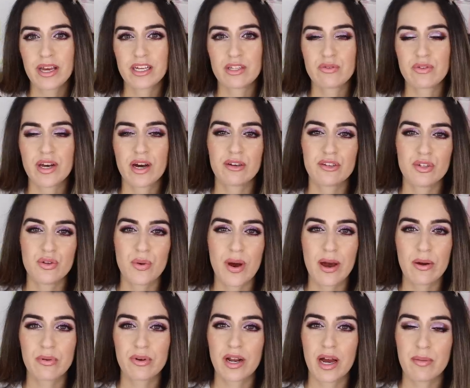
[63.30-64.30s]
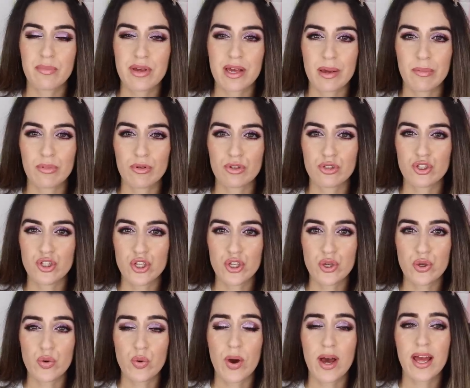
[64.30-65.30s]
because without you I would not be able
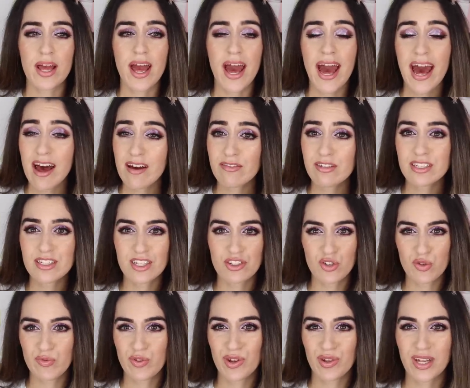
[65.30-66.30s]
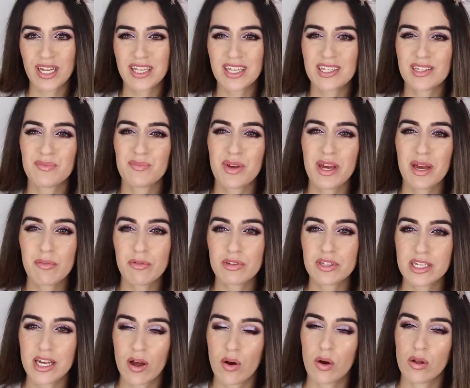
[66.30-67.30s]
to have such a video like this and be able
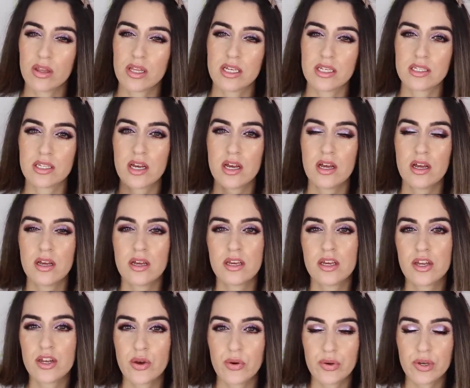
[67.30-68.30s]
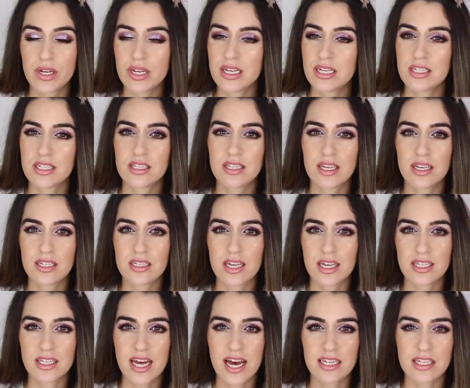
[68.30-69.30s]
to get all these, you know, goodies and things
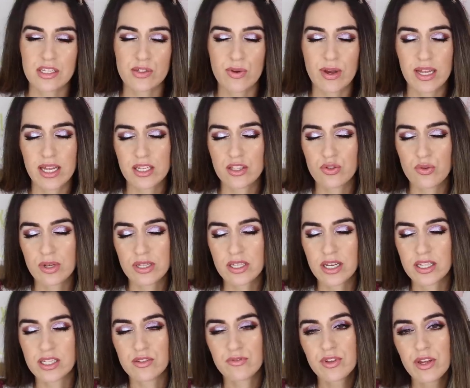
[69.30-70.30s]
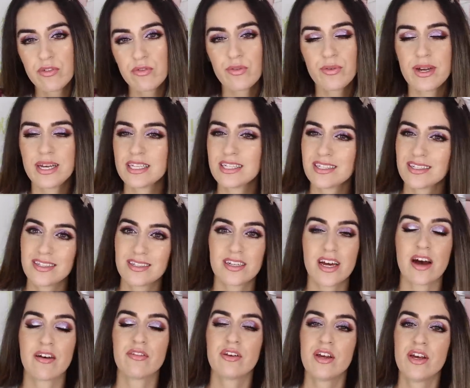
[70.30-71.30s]
like that. That's why I like doing tons of giveaways and
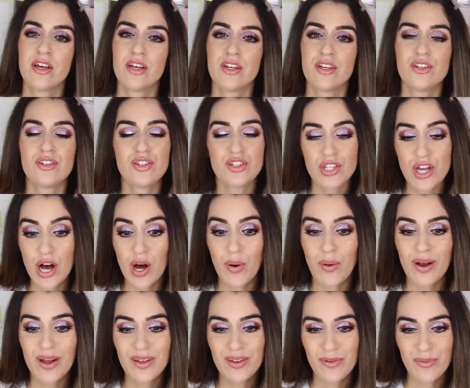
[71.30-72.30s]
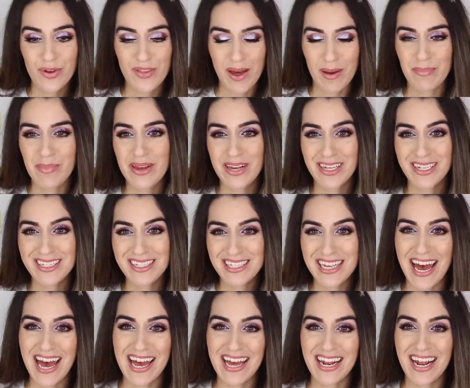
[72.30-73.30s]
stuff. So with that being
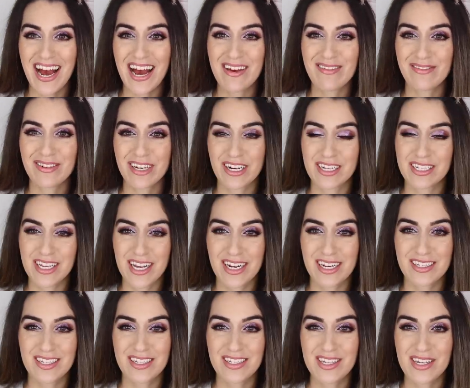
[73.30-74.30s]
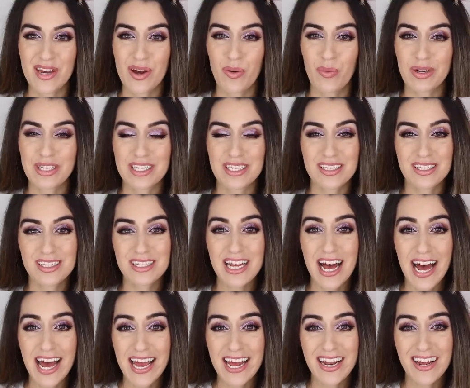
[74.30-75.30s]
said, I'm very excited to see what's
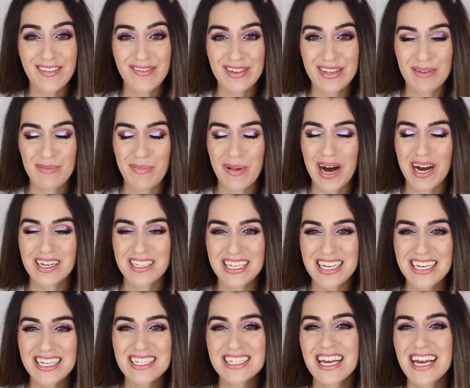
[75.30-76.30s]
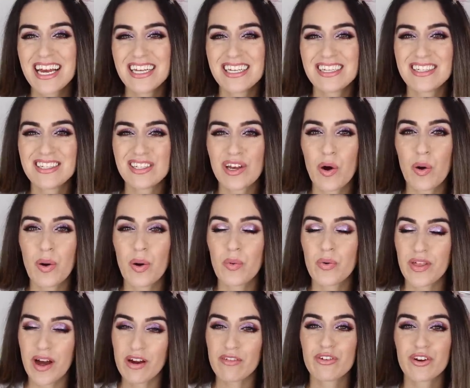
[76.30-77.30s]
inside of these boxes. So
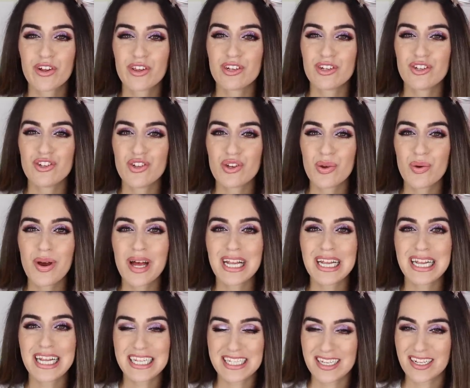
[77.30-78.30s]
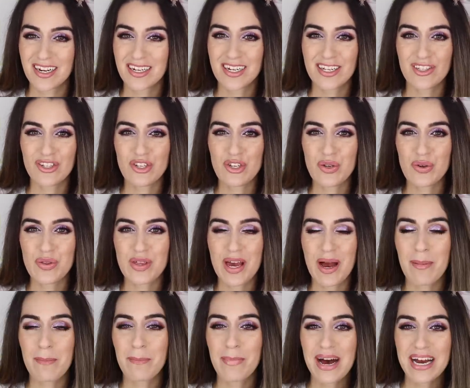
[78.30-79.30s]
without further ado, let's get on into the
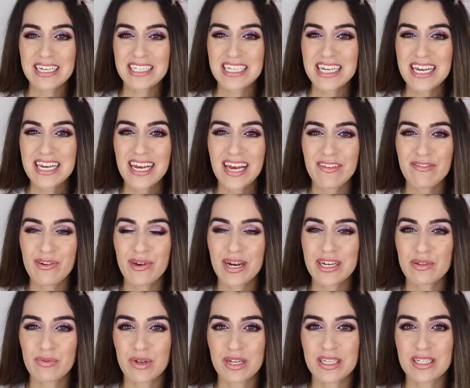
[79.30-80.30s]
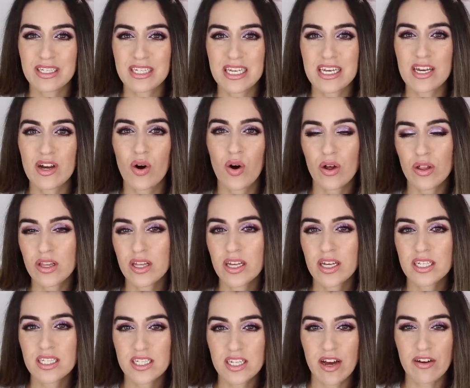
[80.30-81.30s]
unboxing. If you guys want to see all
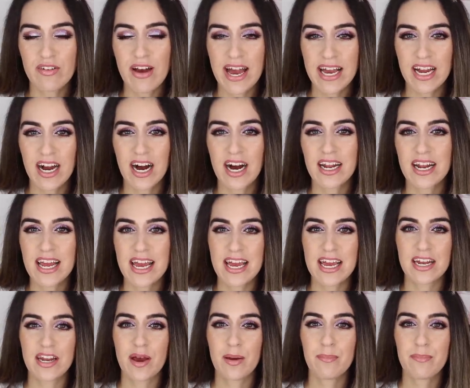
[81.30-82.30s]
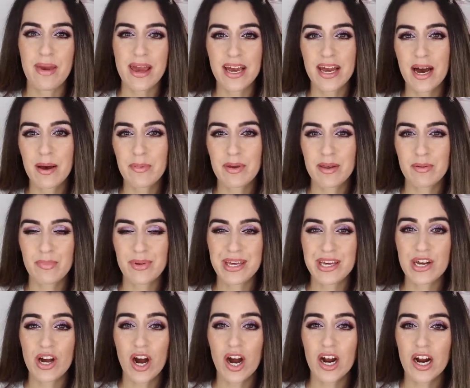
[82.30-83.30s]
the stuff I got in makeup, in
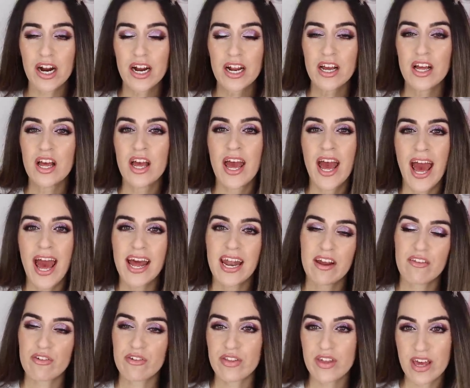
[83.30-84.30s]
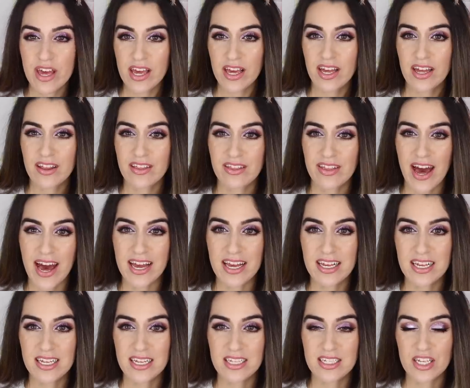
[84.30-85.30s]
PR, and everything that
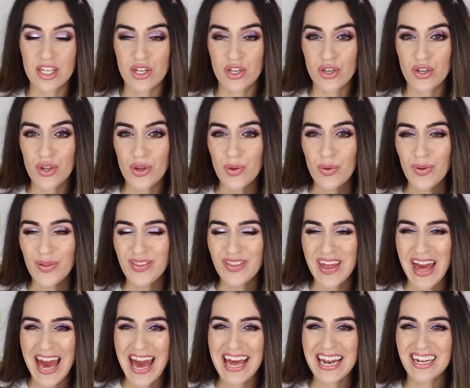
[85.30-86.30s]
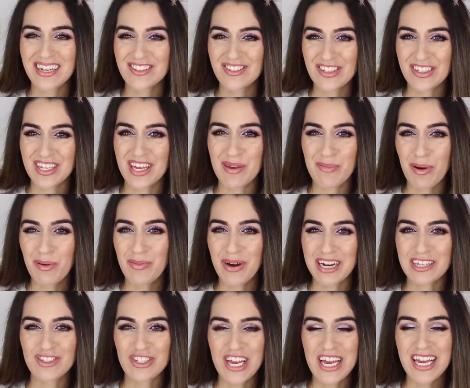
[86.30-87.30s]
is new, then just keep on
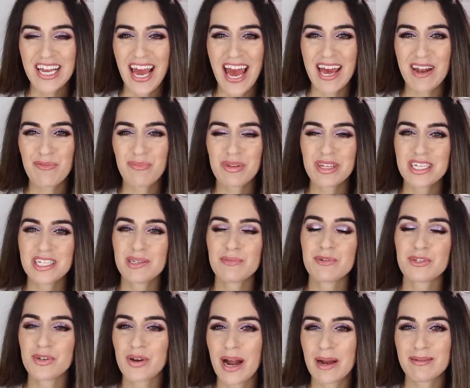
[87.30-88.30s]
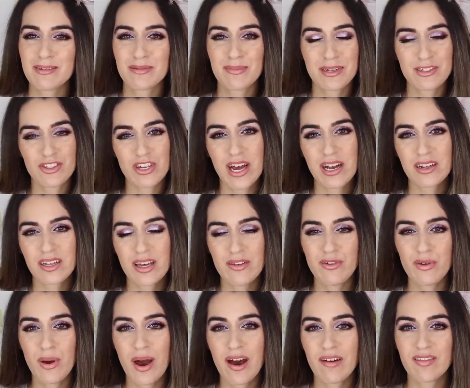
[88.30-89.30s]
watching, and please subscribe to my channel if
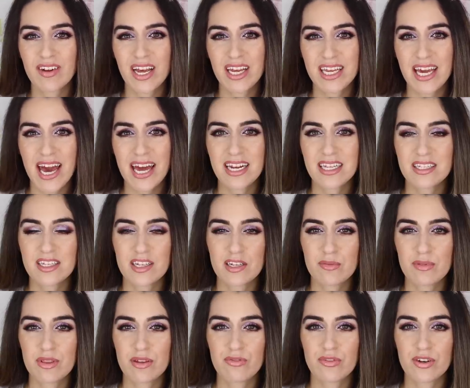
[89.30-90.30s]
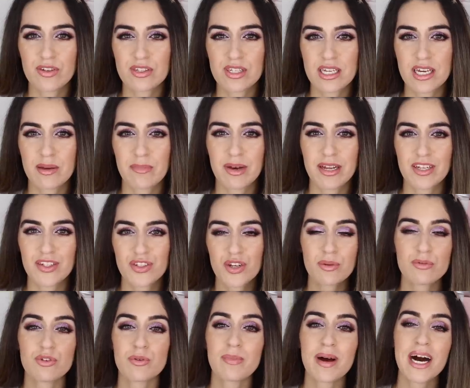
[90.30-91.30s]
you have not yet. It's going to be the first link in my
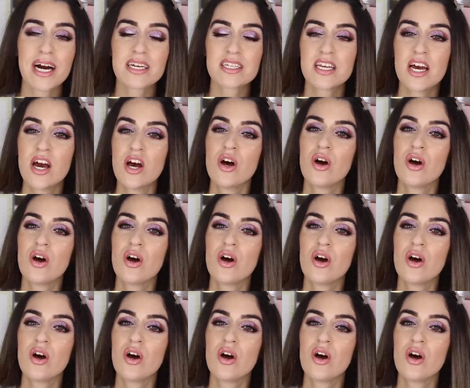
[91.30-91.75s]
description box.